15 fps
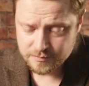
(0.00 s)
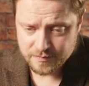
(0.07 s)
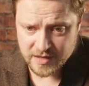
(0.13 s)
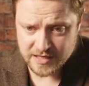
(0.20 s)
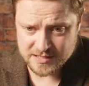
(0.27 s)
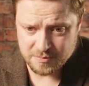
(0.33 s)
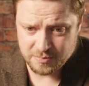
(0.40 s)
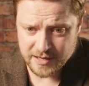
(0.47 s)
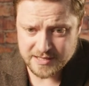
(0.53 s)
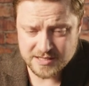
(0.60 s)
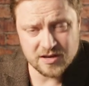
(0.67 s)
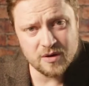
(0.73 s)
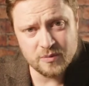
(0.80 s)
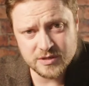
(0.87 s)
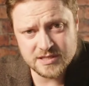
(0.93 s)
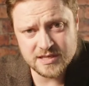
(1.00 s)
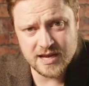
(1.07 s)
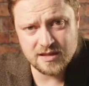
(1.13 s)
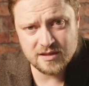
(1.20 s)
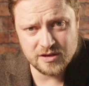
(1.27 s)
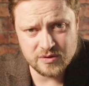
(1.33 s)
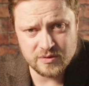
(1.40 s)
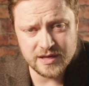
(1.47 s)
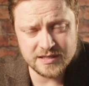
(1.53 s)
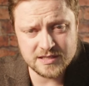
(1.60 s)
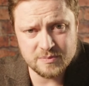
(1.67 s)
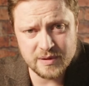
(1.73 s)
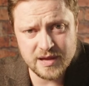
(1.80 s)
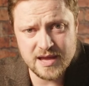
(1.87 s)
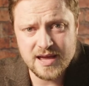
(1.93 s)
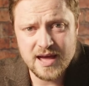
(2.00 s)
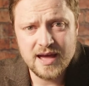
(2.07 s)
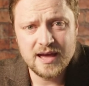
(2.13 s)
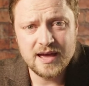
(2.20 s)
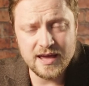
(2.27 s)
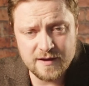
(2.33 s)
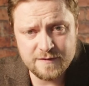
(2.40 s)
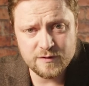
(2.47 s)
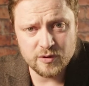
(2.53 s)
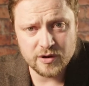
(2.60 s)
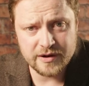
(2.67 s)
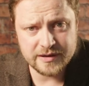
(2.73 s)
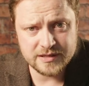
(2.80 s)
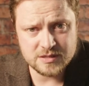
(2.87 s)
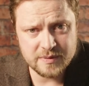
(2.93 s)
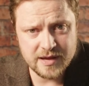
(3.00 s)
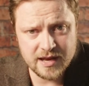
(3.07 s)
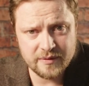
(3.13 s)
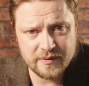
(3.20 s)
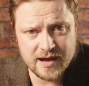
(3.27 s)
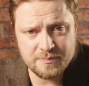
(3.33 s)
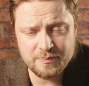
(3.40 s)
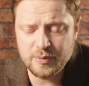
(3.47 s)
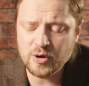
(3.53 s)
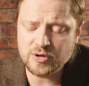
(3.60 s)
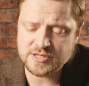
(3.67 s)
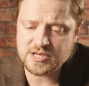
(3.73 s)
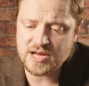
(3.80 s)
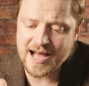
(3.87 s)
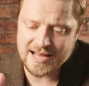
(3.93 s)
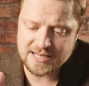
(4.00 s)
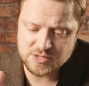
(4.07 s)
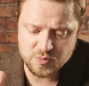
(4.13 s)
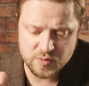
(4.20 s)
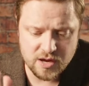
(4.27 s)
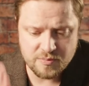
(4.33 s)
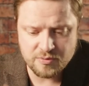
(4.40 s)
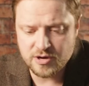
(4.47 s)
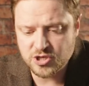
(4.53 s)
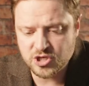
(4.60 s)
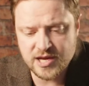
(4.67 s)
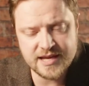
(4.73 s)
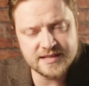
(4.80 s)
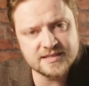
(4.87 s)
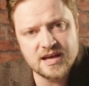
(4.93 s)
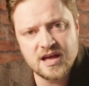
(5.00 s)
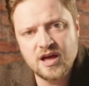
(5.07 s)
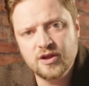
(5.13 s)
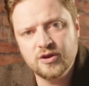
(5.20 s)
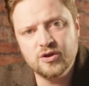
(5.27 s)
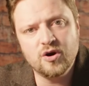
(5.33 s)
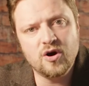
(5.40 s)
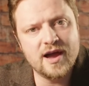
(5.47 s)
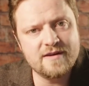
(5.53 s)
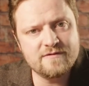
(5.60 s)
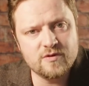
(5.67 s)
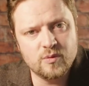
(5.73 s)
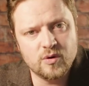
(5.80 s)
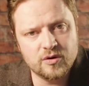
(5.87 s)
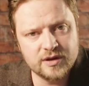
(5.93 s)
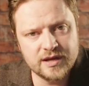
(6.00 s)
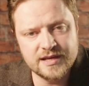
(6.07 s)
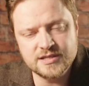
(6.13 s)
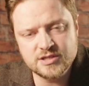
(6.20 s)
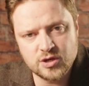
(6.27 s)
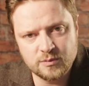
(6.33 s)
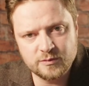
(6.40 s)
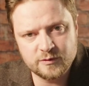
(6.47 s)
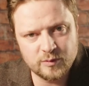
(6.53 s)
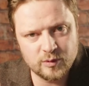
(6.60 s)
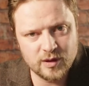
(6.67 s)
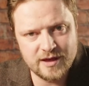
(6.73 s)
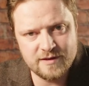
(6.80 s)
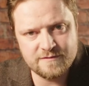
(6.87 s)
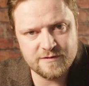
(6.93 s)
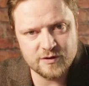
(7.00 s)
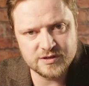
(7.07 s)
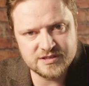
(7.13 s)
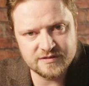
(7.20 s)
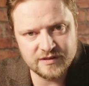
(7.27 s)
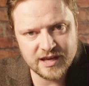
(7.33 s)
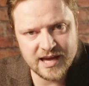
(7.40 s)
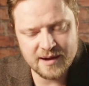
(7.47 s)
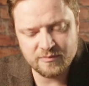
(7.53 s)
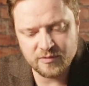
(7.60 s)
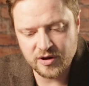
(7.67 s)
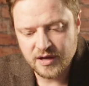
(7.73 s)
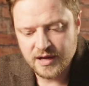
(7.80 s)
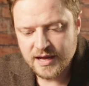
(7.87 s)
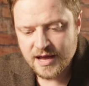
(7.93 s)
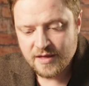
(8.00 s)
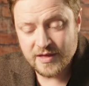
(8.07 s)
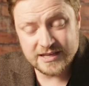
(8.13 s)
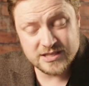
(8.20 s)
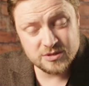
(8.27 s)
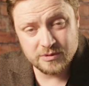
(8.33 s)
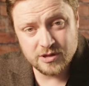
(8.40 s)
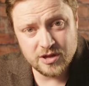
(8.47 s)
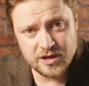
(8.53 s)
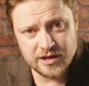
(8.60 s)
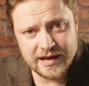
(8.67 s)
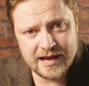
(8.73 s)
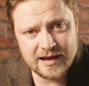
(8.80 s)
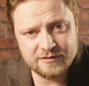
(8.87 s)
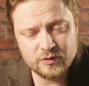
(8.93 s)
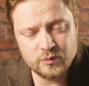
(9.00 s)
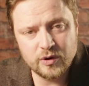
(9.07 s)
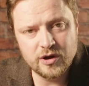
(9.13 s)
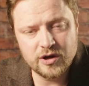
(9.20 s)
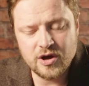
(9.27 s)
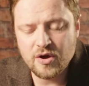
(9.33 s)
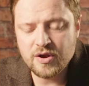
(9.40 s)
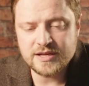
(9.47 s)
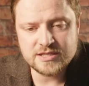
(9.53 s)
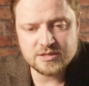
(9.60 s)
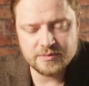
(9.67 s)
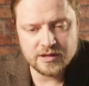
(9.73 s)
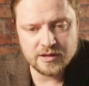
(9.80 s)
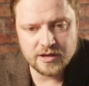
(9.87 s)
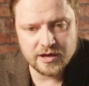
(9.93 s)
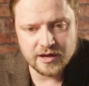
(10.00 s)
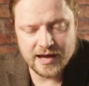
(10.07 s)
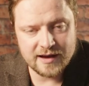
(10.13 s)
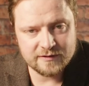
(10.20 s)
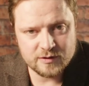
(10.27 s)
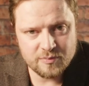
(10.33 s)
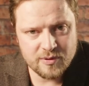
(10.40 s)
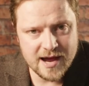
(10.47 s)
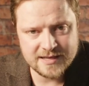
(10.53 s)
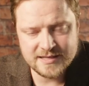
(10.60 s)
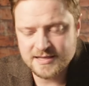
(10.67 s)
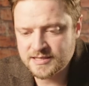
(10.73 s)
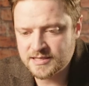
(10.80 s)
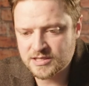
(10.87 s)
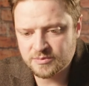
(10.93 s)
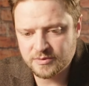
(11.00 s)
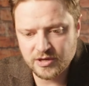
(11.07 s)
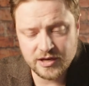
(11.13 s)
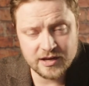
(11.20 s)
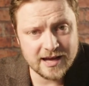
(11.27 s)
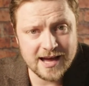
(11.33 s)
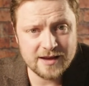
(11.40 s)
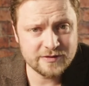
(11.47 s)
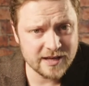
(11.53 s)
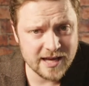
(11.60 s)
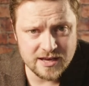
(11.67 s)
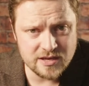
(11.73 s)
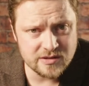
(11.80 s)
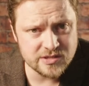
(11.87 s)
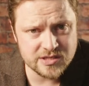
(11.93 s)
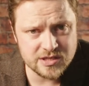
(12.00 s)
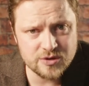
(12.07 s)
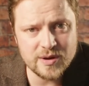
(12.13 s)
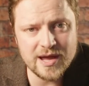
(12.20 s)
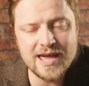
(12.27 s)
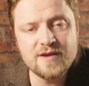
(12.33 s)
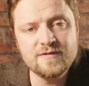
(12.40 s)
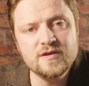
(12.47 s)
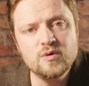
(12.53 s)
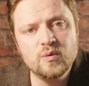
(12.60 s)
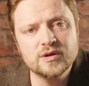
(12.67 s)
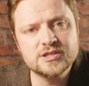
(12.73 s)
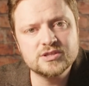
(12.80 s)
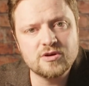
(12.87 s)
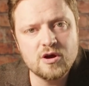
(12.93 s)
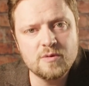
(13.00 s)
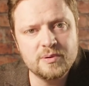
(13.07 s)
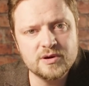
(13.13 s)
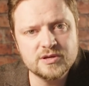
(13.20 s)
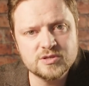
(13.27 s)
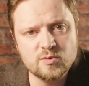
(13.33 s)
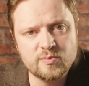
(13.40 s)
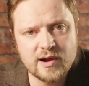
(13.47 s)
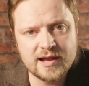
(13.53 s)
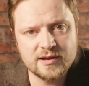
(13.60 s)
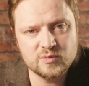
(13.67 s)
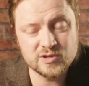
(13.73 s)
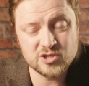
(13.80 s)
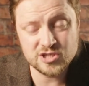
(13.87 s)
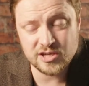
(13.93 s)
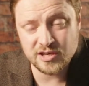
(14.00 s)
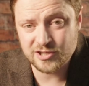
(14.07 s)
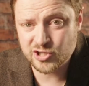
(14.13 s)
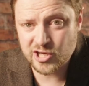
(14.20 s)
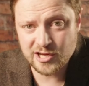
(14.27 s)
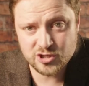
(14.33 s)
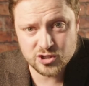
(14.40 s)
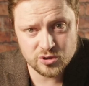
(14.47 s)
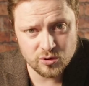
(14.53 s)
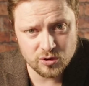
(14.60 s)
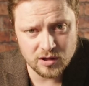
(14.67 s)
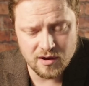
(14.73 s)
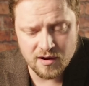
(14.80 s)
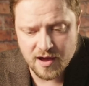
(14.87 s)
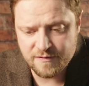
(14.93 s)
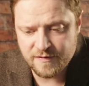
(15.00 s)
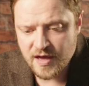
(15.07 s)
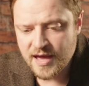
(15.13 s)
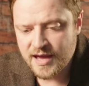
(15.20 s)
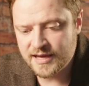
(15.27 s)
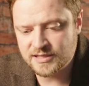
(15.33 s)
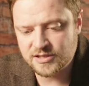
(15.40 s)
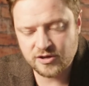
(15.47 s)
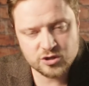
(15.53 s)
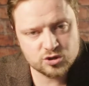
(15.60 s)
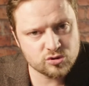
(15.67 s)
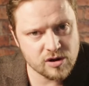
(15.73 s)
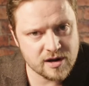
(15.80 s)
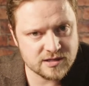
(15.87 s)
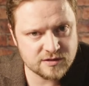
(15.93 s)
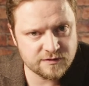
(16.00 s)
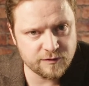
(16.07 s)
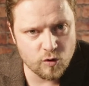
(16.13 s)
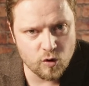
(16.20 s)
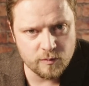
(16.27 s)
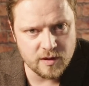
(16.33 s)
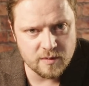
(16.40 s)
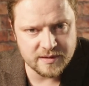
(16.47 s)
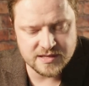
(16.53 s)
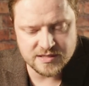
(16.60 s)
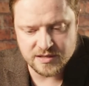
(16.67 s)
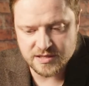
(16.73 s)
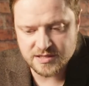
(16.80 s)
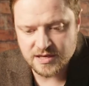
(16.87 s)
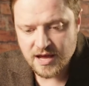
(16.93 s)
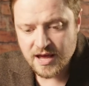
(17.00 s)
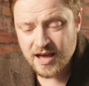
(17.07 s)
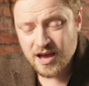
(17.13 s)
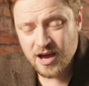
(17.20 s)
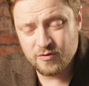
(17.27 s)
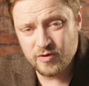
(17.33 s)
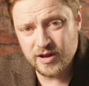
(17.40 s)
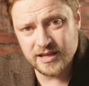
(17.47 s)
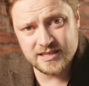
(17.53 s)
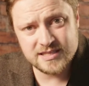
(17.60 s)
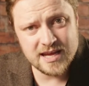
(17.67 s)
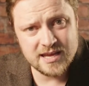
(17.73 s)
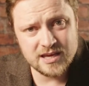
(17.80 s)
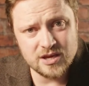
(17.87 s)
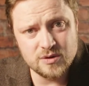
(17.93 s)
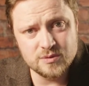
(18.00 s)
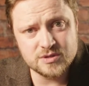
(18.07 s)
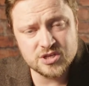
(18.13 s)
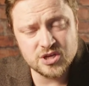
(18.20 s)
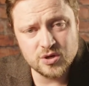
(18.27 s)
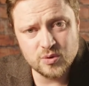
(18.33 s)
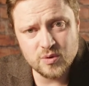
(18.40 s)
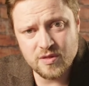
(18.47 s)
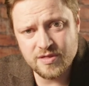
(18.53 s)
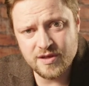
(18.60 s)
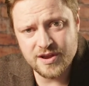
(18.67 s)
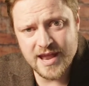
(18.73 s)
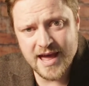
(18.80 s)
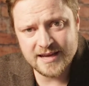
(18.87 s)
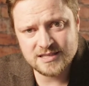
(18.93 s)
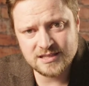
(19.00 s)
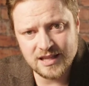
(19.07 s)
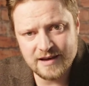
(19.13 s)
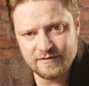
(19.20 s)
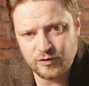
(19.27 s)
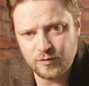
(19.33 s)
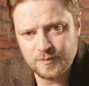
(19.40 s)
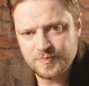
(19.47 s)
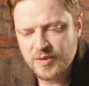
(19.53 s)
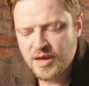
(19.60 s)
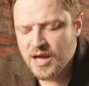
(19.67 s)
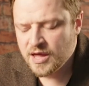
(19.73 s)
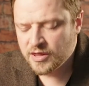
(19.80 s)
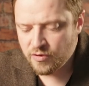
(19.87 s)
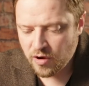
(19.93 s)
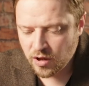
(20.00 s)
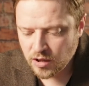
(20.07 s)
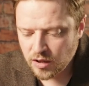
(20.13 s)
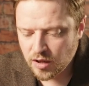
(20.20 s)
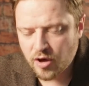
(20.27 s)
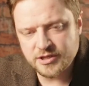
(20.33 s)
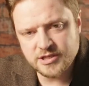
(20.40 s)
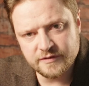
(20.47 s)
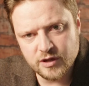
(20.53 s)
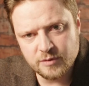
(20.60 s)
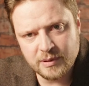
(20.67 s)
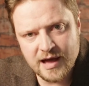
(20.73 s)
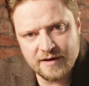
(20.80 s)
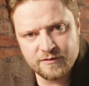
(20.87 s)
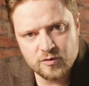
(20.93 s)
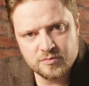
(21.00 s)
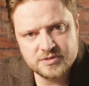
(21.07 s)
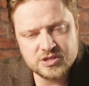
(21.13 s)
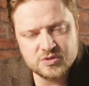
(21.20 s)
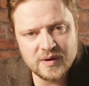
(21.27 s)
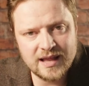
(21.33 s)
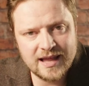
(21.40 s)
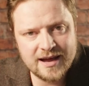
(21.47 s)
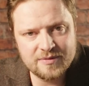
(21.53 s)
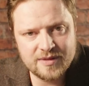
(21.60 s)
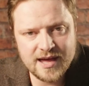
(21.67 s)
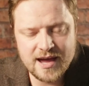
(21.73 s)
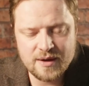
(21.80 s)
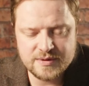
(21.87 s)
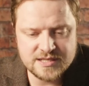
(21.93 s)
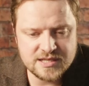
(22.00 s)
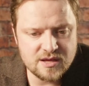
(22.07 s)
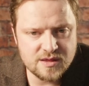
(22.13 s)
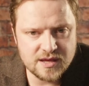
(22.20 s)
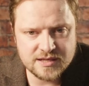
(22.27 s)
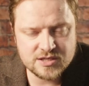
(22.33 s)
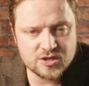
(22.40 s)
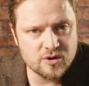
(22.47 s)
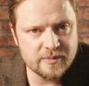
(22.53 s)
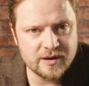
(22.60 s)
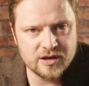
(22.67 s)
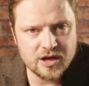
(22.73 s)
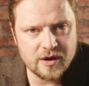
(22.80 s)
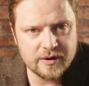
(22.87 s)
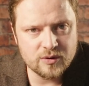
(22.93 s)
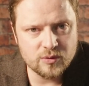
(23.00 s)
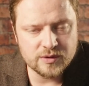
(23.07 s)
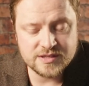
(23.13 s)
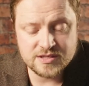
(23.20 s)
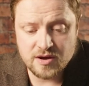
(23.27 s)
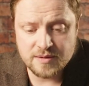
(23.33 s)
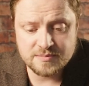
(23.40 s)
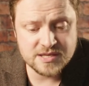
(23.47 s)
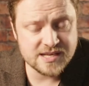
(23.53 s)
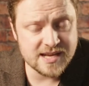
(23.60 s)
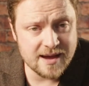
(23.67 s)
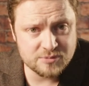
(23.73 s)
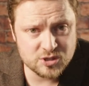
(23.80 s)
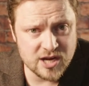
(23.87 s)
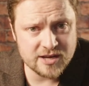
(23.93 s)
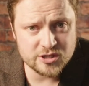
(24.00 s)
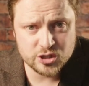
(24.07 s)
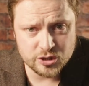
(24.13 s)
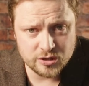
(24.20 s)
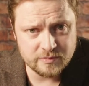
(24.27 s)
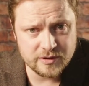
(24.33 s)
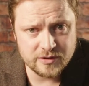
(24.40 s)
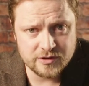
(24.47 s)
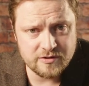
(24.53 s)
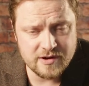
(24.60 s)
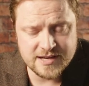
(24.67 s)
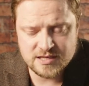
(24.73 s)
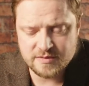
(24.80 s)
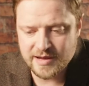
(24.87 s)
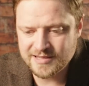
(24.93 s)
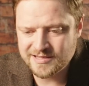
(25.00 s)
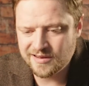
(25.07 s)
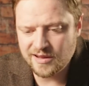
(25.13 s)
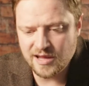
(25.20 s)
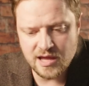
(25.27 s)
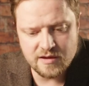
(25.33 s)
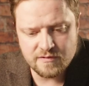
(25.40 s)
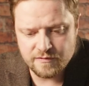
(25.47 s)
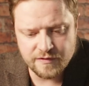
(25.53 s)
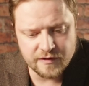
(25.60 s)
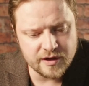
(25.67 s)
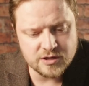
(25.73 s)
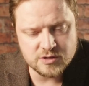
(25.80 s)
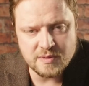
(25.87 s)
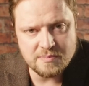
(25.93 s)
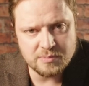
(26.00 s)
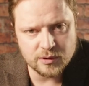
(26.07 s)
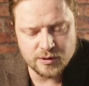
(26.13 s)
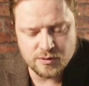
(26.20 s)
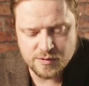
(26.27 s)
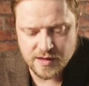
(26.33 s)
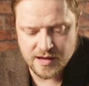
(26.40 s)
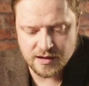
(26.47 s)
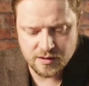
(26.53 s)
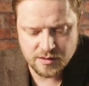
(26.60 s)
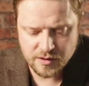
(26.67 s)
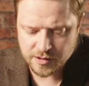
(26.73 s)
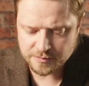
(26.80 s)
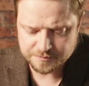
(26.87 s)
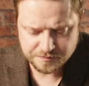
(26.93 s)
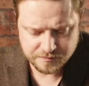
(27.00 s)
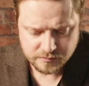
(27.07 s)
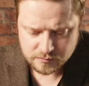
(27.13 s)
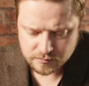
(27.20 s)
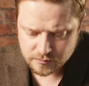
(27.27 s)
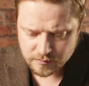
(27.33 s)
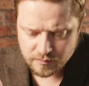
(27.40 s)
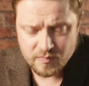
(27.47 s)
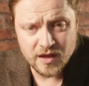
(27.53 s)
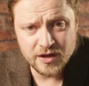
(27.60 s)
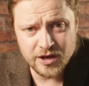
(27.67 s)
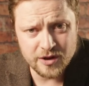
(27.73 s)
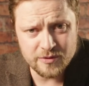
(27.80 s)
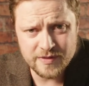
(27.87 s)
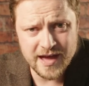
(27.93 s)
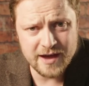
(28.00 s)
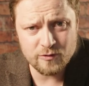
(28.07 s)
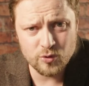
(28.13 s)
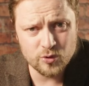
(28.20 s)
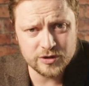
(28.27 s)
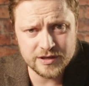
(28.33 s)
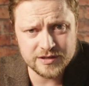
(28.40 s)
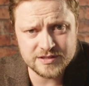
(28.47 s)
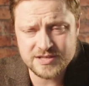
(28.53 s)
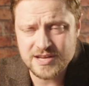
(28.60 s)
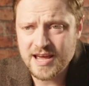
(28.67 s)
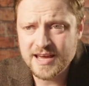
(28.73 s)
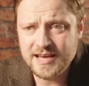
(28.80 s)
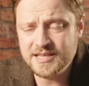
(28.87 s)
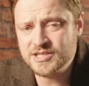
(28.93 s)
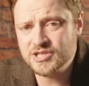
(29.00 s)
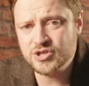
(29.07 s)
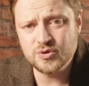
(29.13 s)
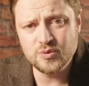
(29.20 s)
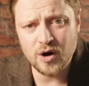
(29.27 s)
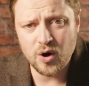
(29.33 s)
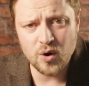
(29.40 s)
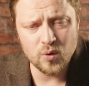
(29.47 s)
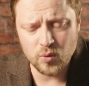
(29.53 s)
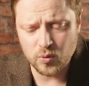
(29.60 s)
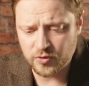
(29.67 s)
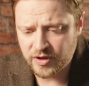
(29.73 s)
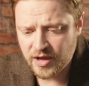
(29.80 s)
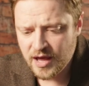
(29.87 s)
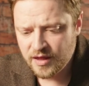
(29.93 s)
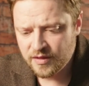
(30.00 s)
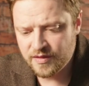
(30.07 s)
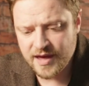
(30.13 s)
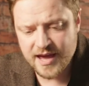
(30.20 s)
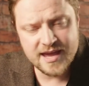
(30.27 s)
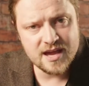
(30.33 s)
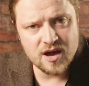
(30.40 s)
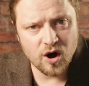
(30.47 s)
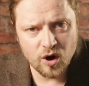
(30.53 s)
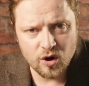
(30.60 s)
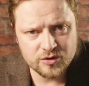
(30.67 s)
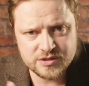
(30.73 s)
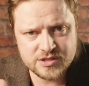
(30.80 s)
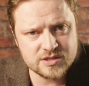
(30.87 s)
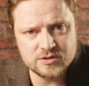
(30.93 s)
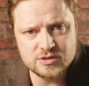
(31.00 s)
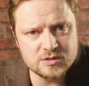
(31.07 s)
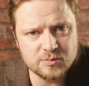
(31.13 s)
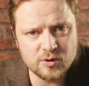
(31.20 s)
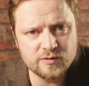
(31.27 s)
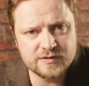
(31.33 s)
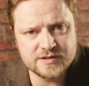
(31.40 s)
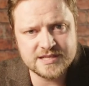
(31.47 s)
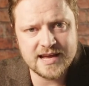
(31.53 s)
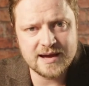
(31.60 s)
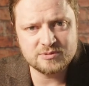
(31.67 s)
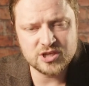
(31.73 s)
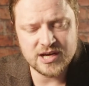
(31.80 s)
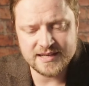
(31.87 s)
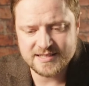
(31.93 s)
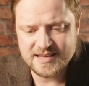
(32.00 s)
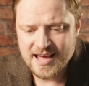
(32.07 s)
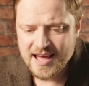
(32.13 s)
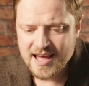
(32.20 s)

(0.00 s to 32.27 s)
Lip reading: It's the place I would say that you need to be if you're going to be anywhere. But as we appreciate, not everyone is comfortable in front of the camera. That's something that you're going to have to work on. It's something that you're going to have to practice. It's something you're going to have to get used to if you want to grow a personal brand, which is going to change your life. It's going to transform your business and really take you to the next level. There are lots of other platforms as well out there. We see things coming and going all the time. Snapchat shouldn't be underestimated, even for those people who think that, you know, their audience is too old. They aren't suitable for Snapchat.